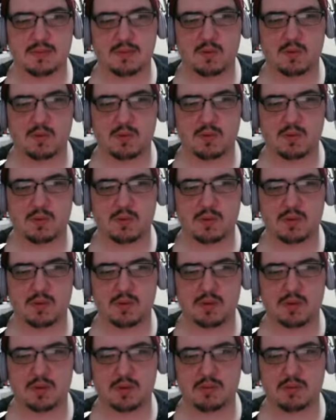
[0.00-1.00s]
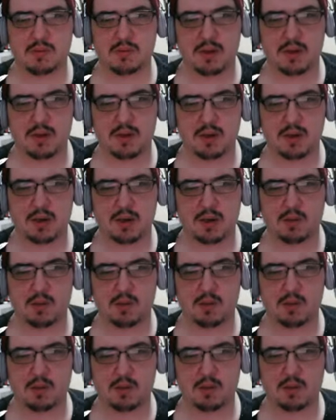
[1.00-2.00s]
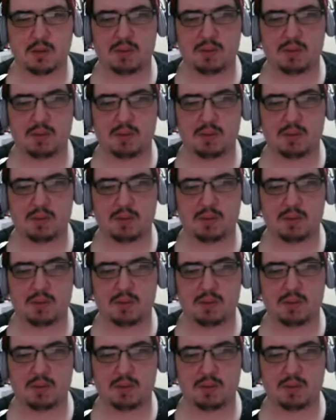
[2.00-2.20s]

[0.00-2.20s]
we will make our way back over here.